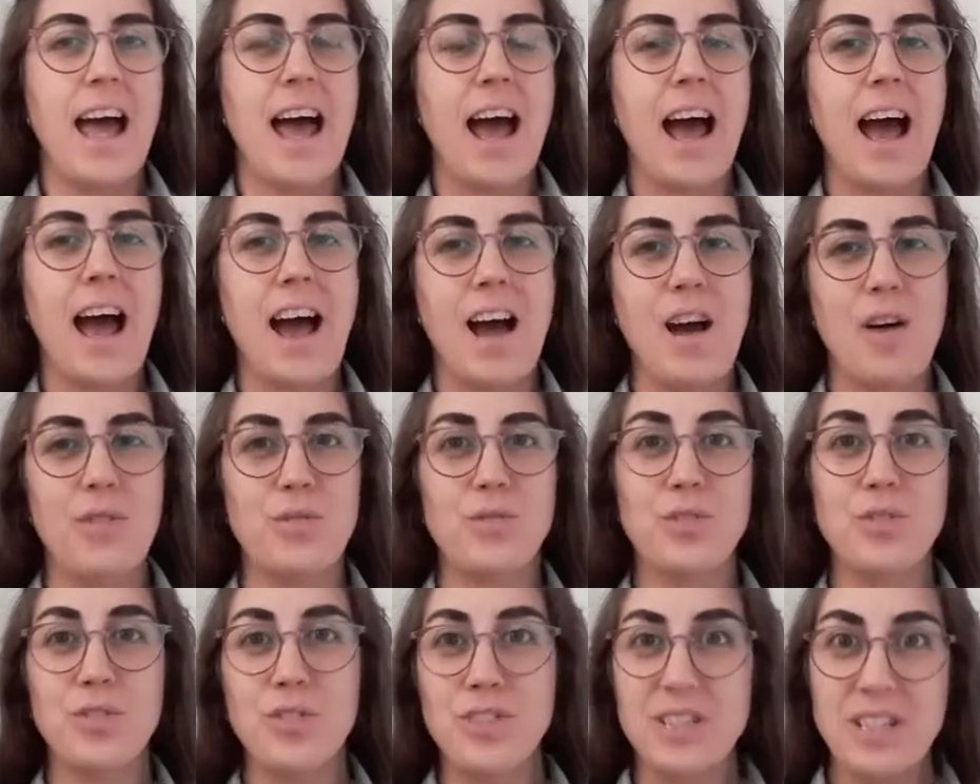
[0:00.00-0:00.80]
how
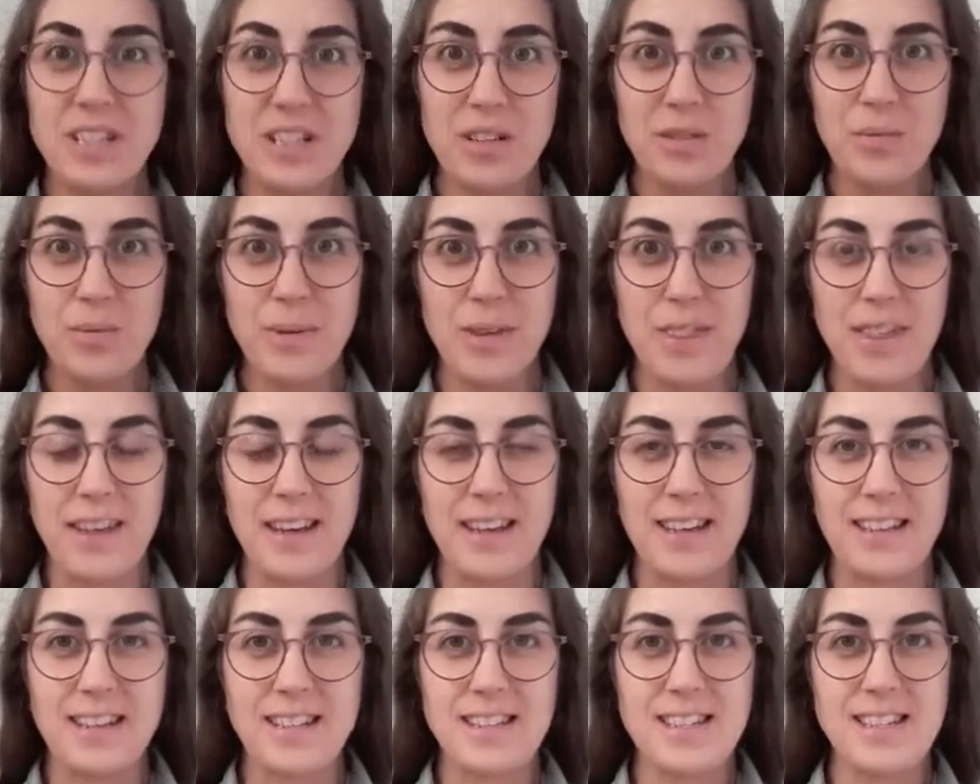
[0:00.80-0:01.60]
you can deal with
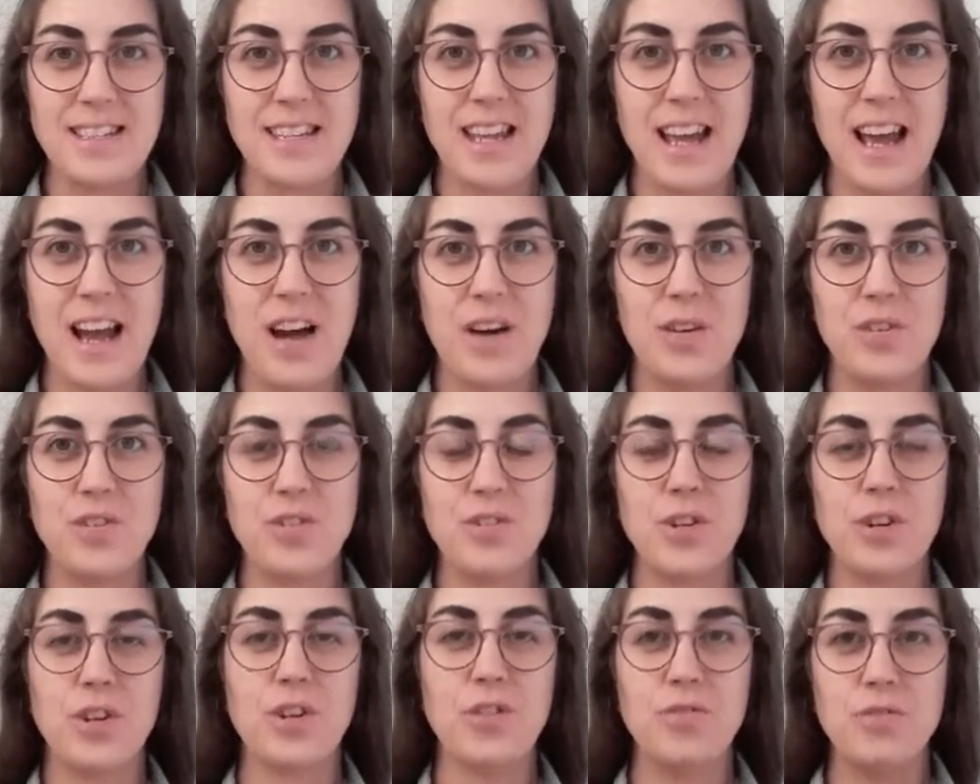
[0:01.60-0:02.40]
it, how
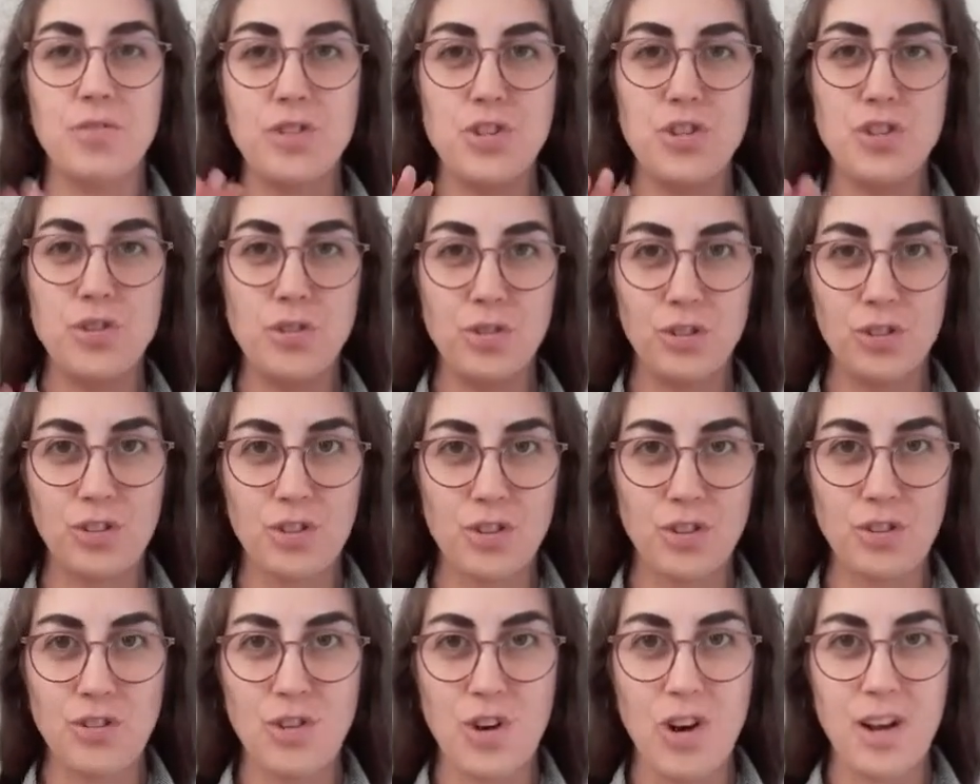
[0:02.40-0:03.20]
you can reduce the
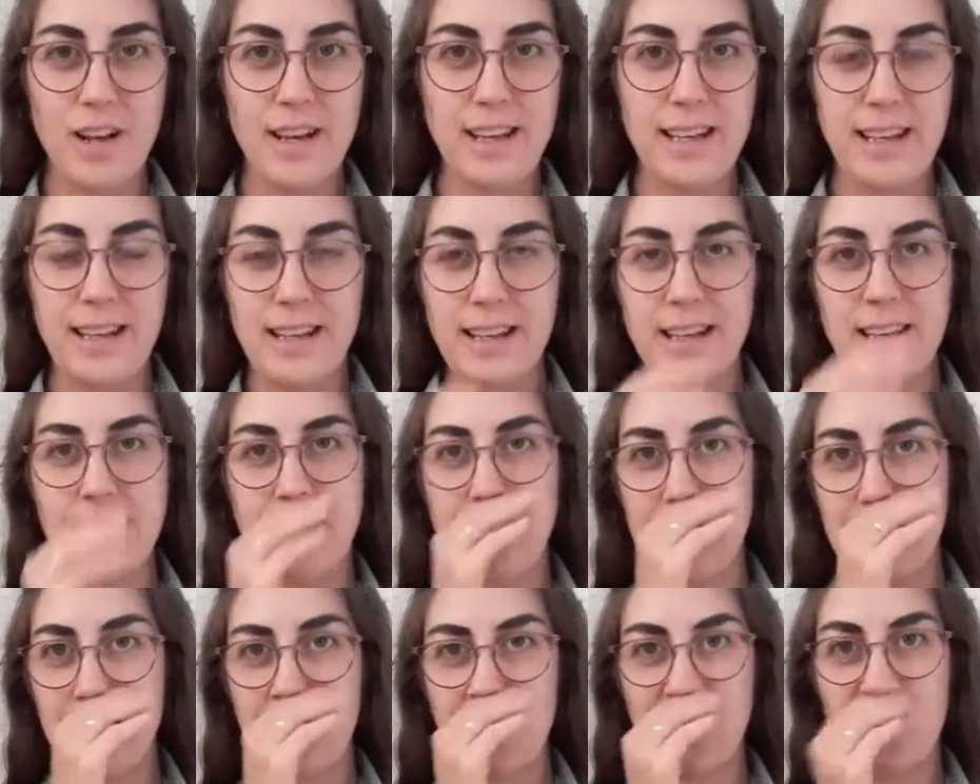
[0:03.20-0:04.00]
crying
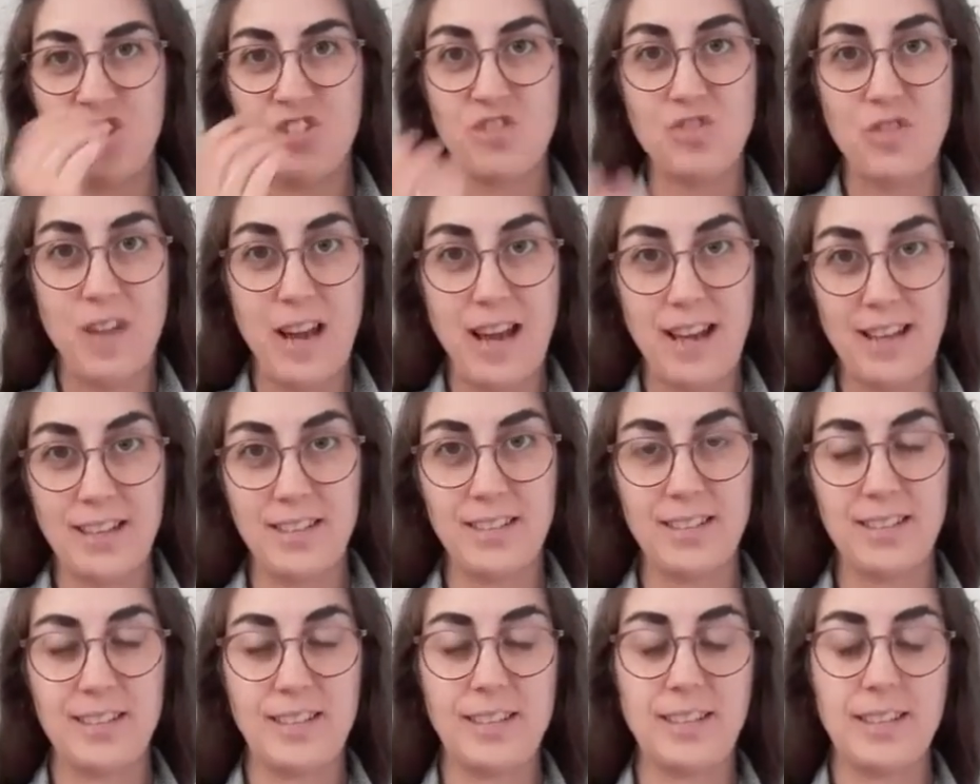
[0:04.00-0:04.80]
and
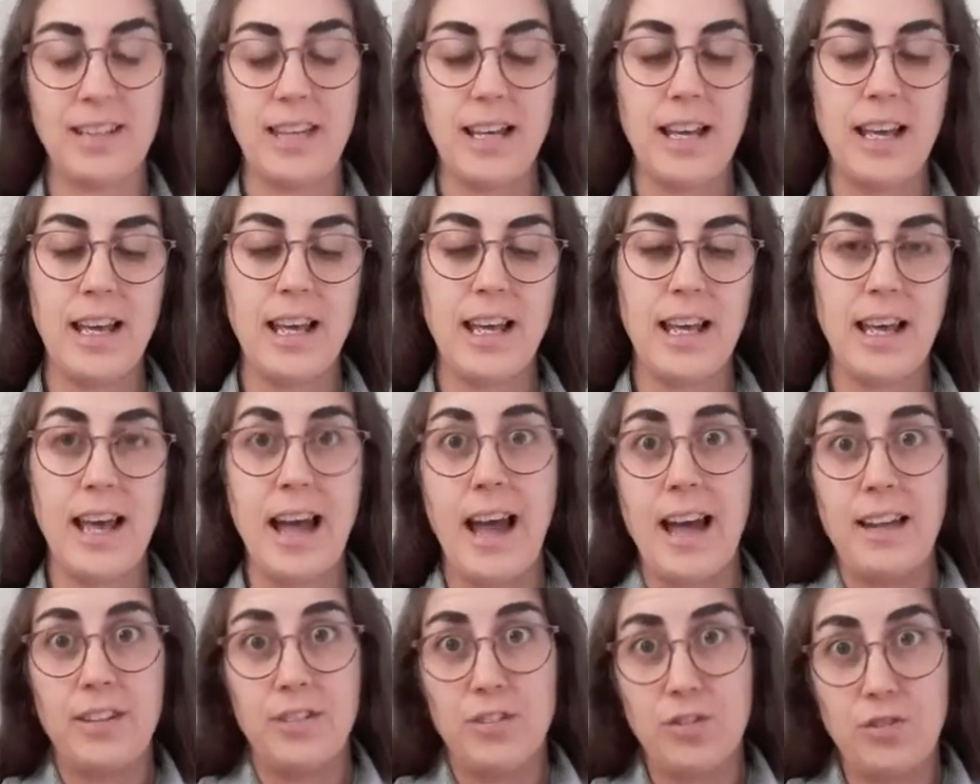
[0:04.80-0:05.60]
distress
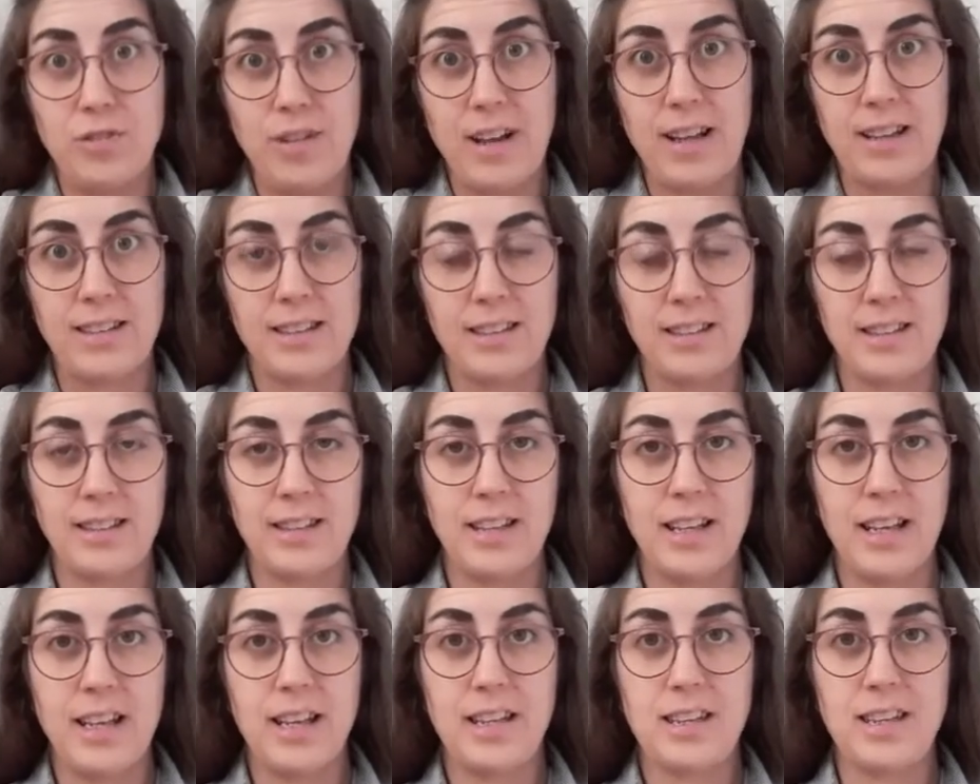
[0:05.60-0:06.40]
and stress
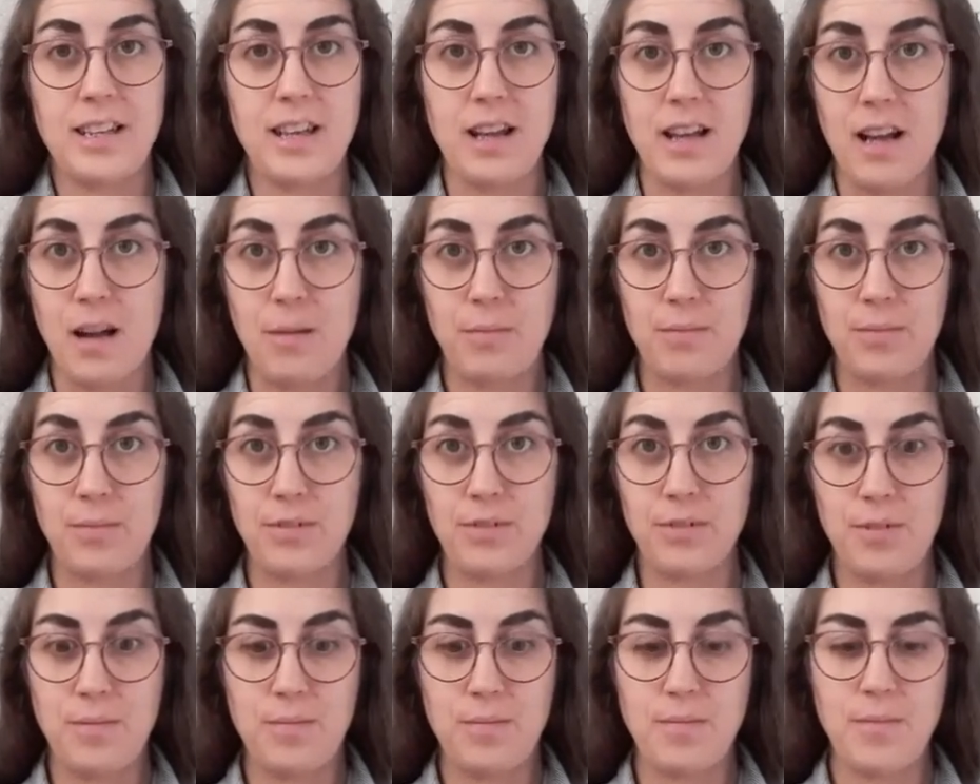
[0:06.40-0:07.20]
that comes
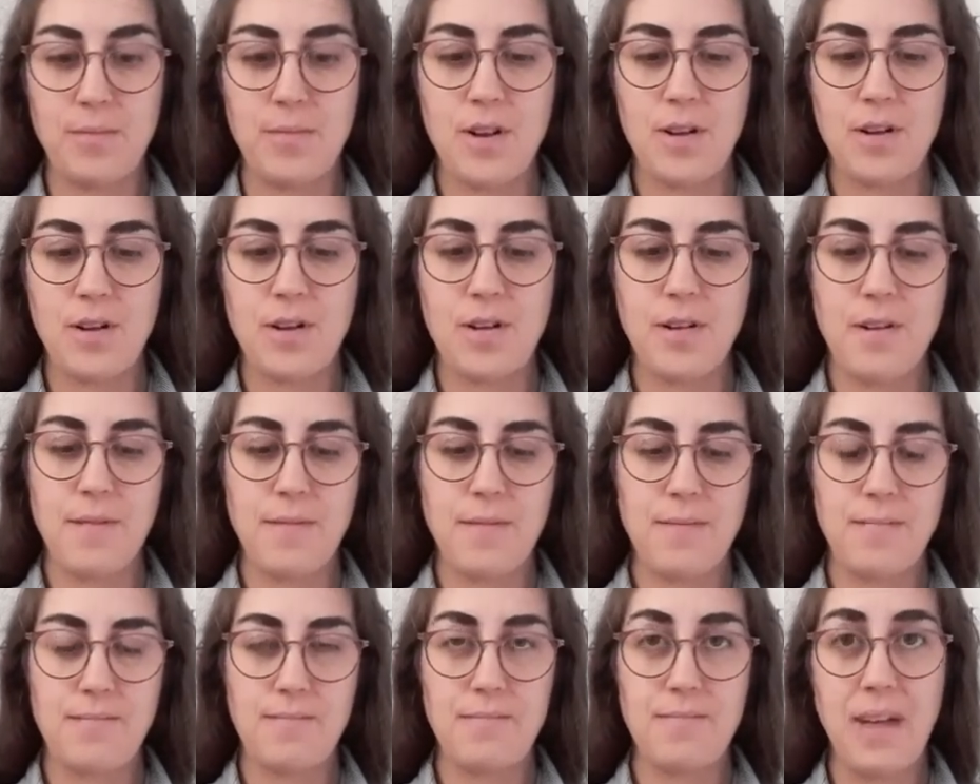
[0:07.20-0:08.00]
from
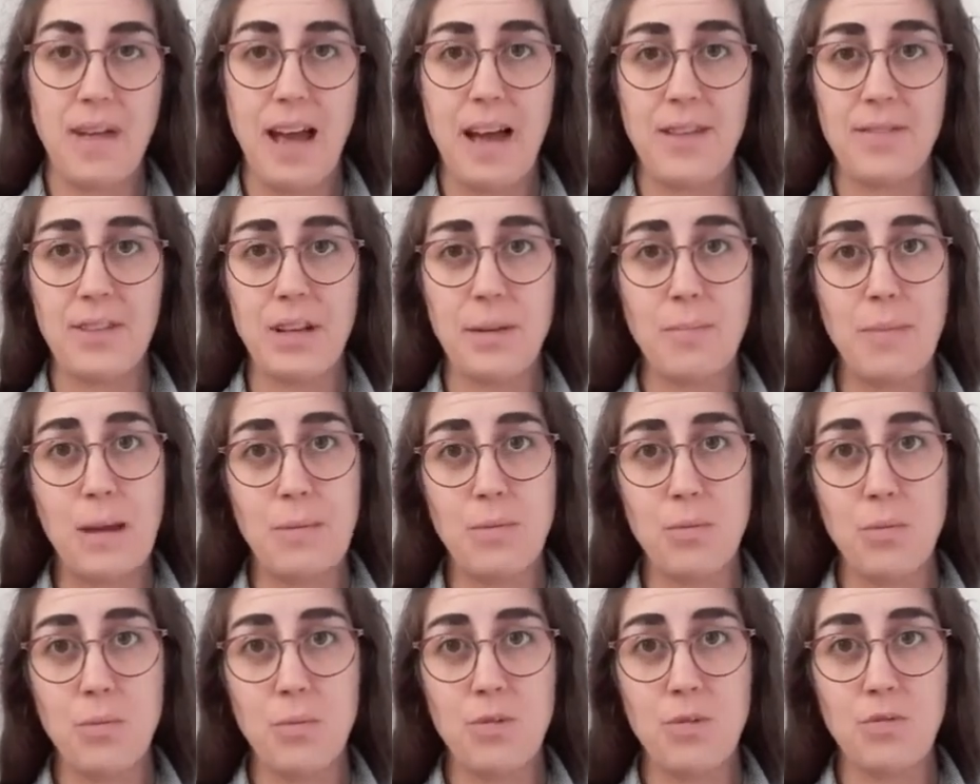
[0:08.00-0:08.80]
having a
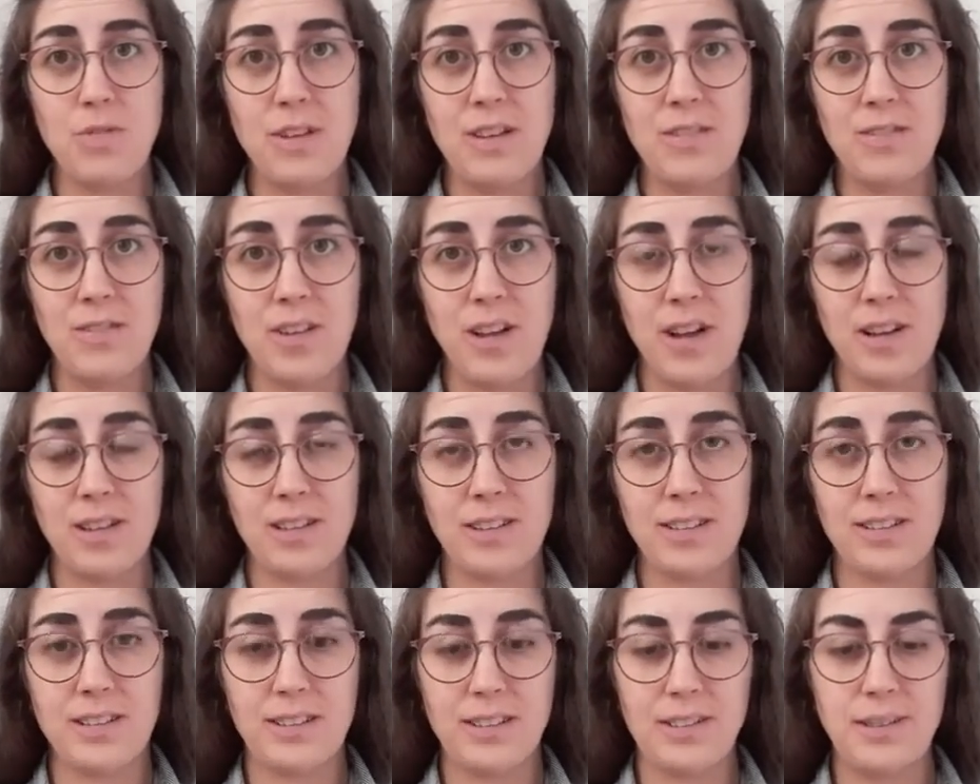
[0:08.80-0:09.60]
baby with
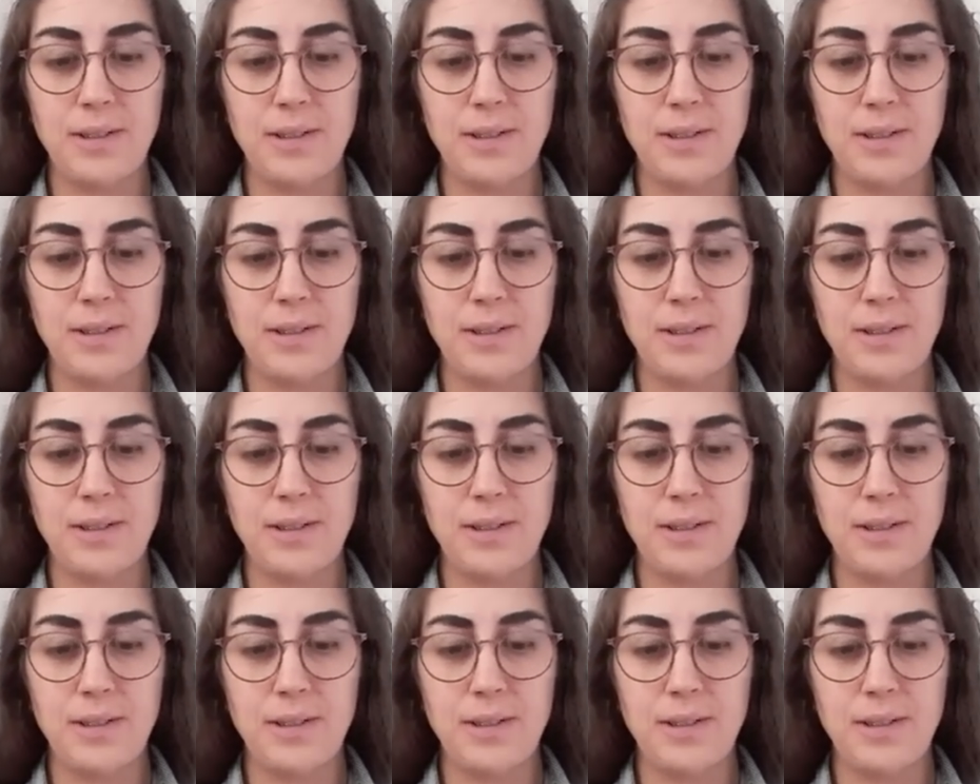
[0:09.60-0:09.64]
reflux.